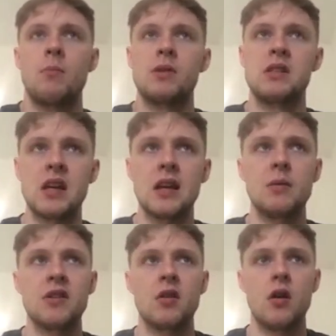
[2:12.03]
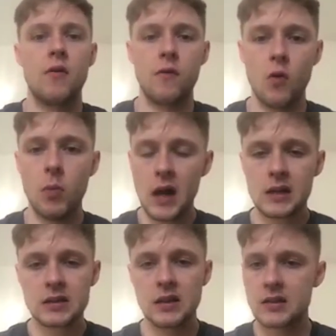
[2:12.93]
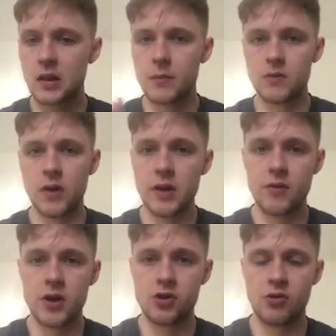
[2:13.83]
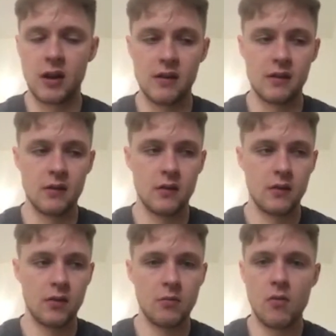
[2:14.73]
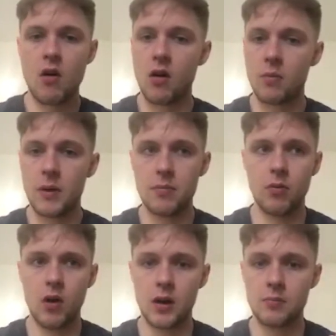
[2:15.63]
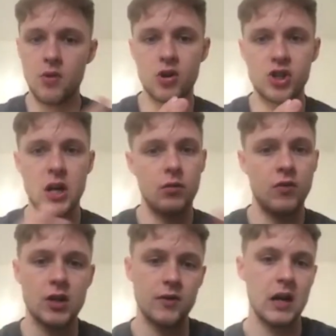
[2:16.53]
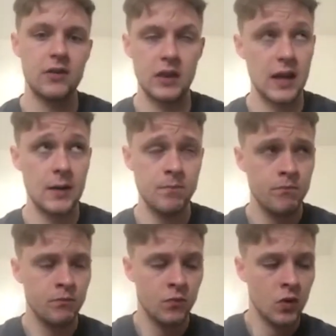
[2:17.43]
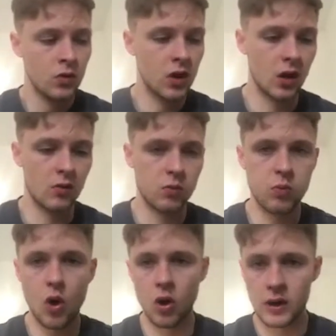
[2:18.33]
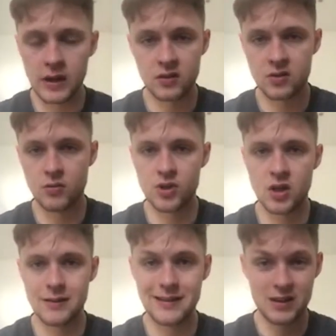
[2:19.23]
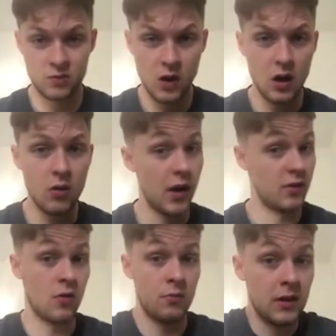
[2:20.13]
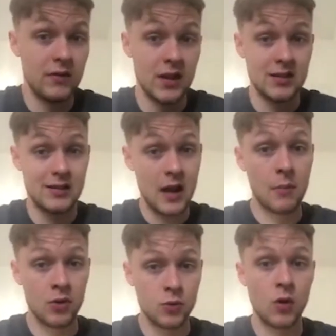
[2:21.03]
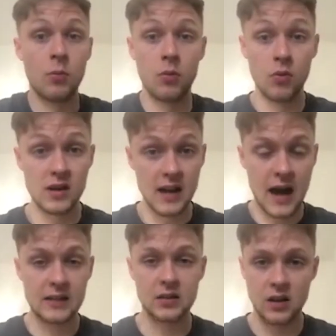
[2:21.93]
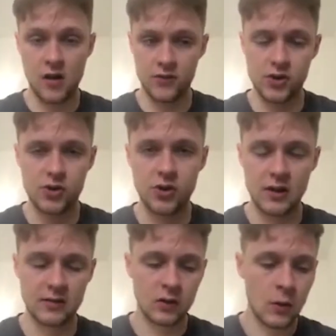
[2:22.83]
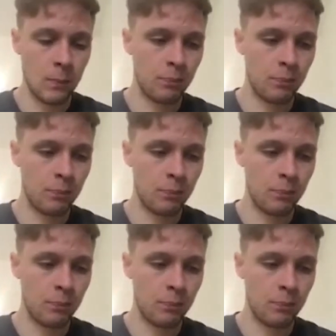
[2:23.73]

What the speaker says: particularly with our fullbacks, it's going to be really, really tricky to mark people like Martial and Rashford out of the game. I think what Ole Gunnar Solskjaer does well, and I don't believe he does that much well, but what he has understood is